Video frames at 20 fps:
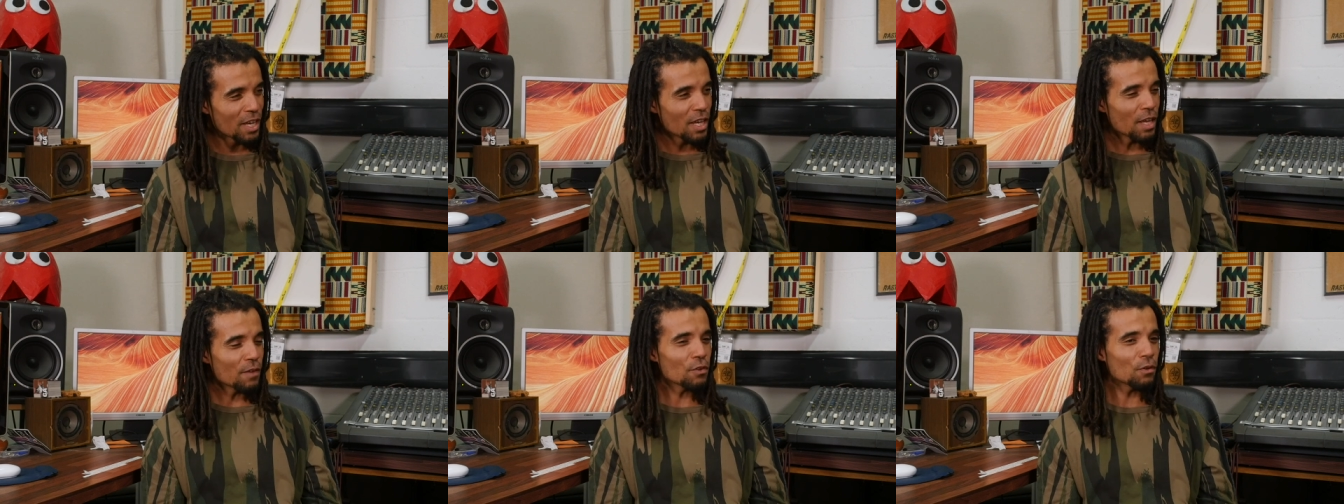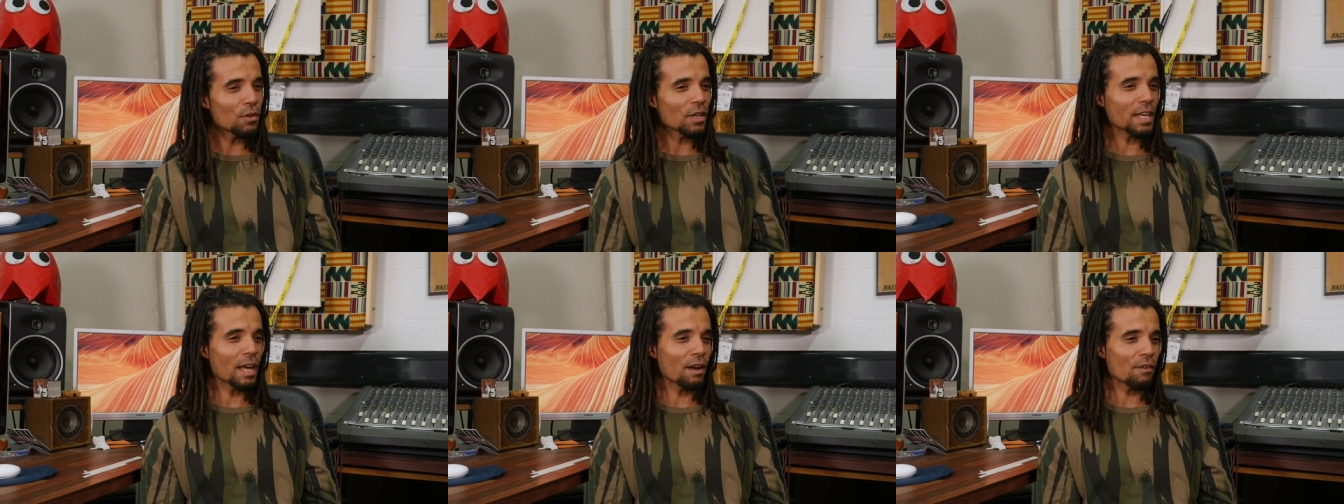If
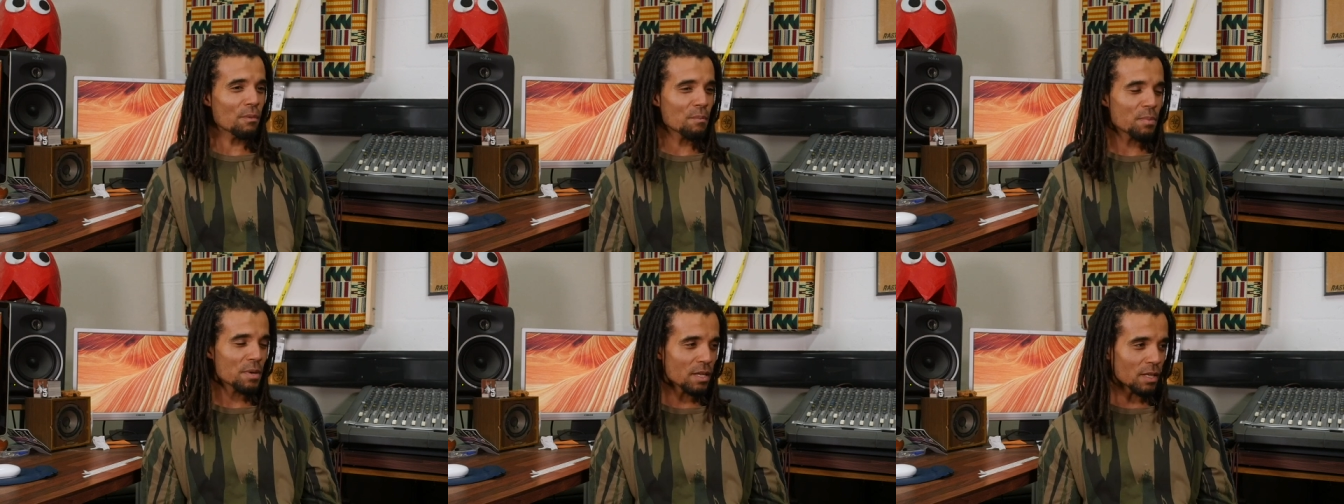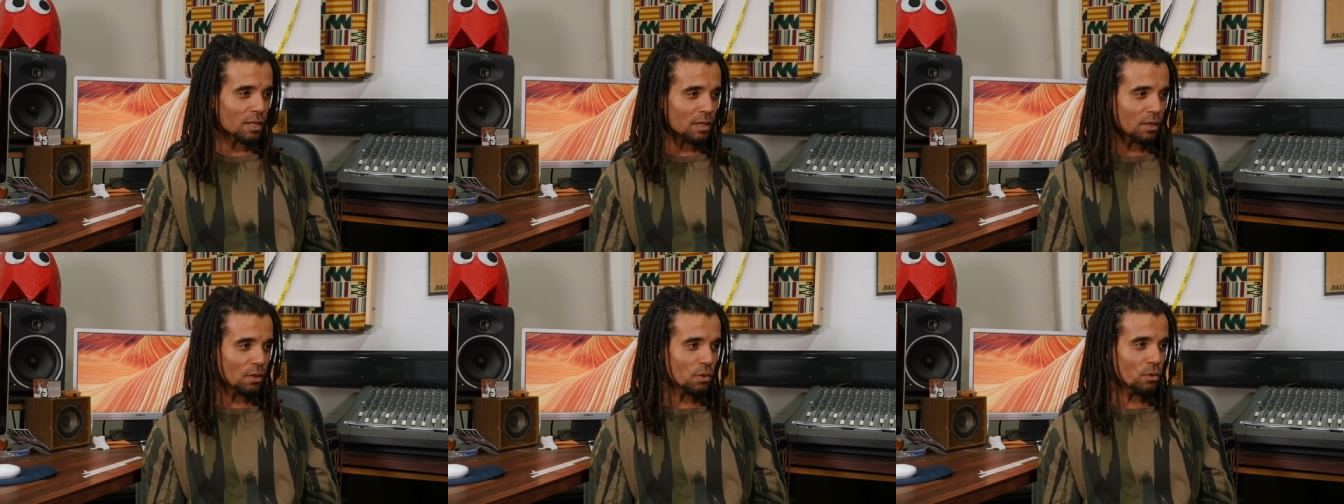you're a
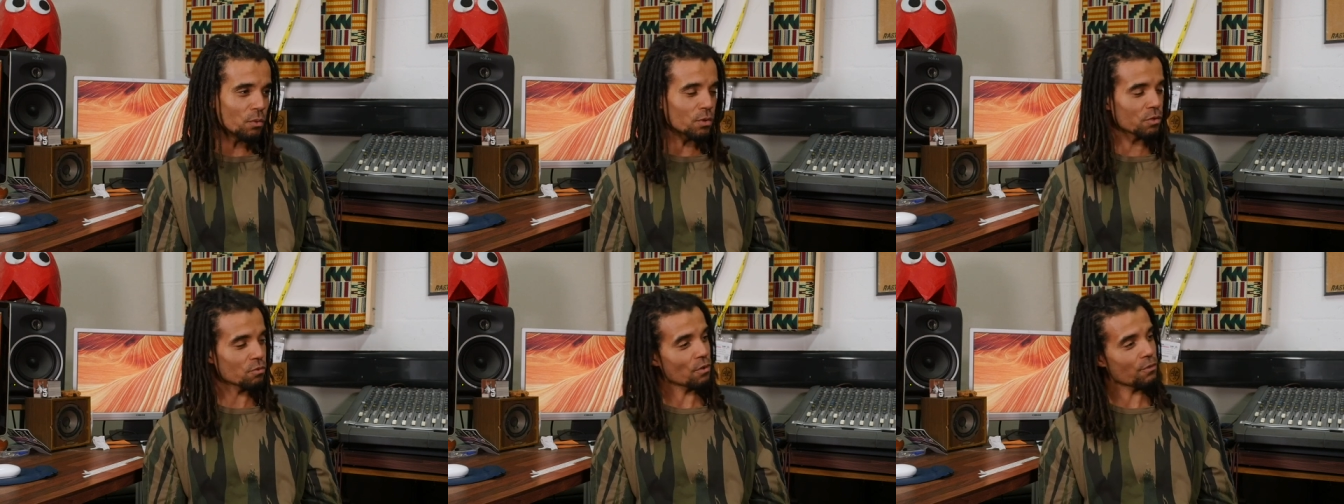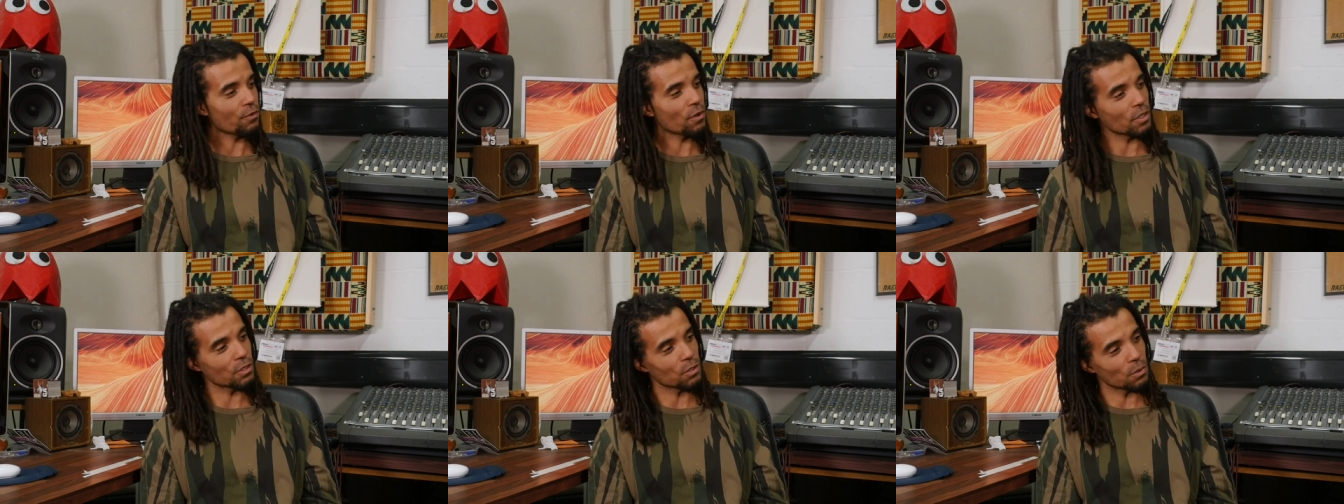Caribbean who was
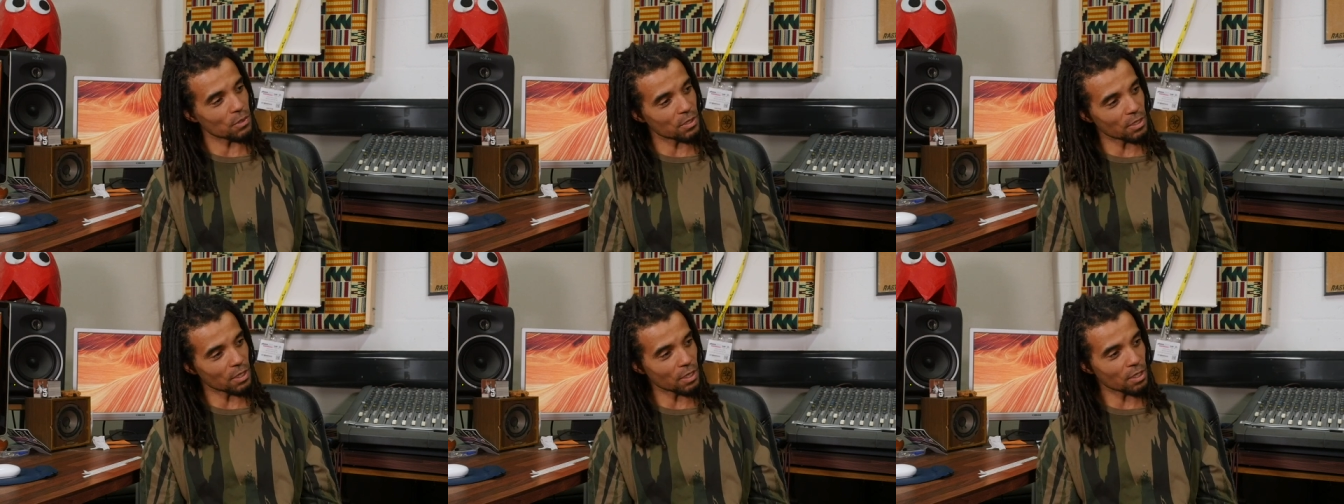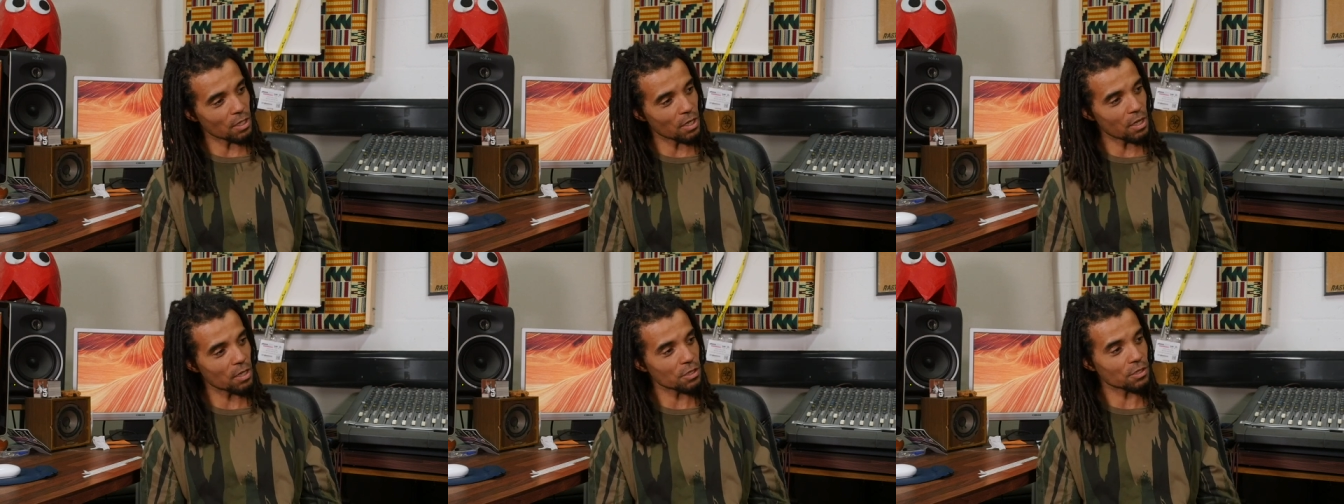referred to as an
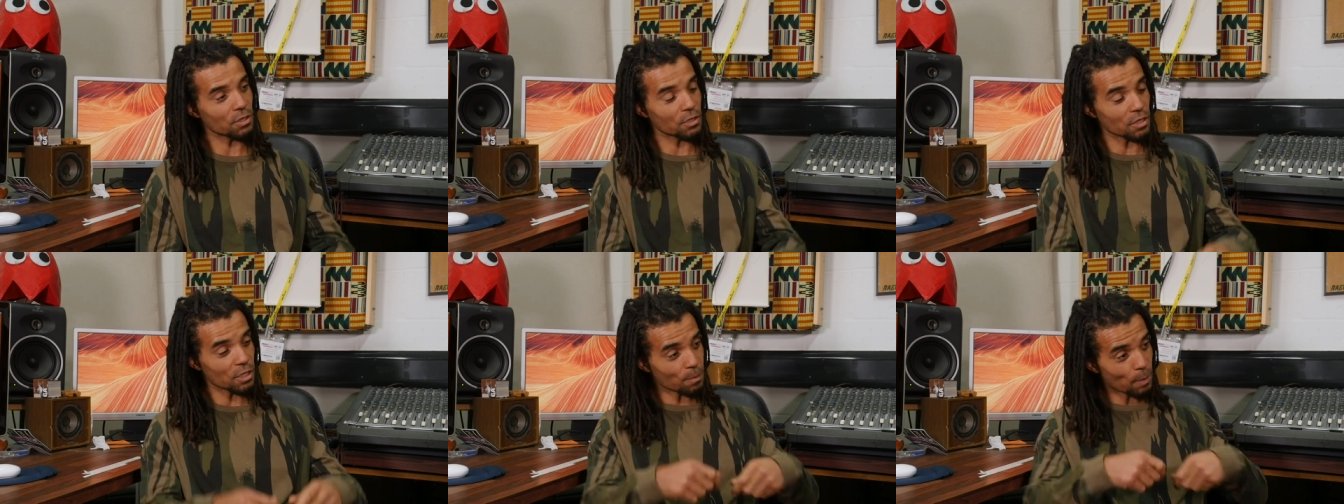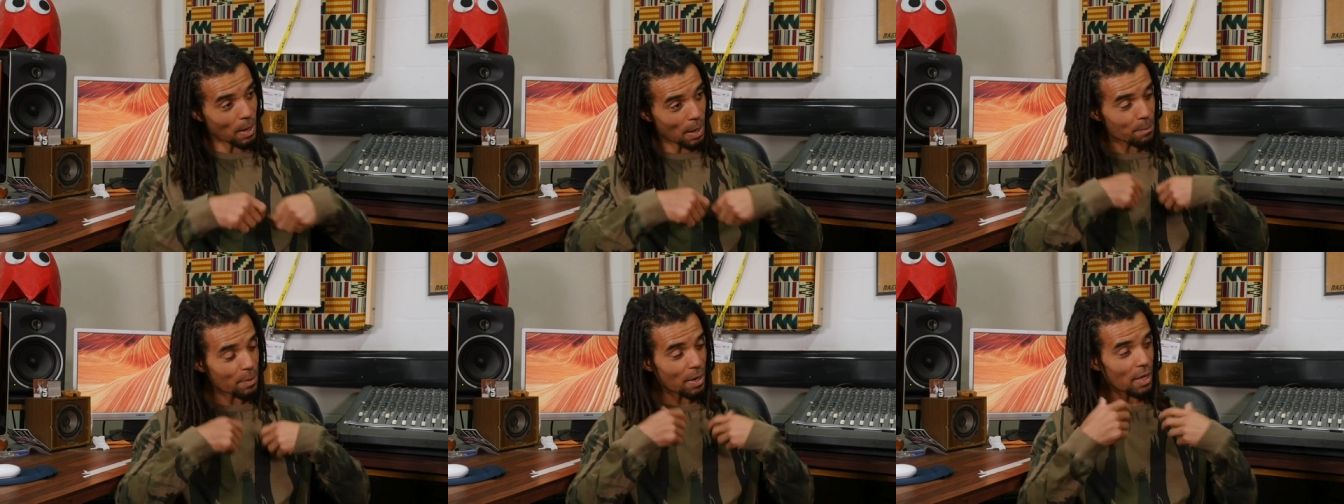incursion despite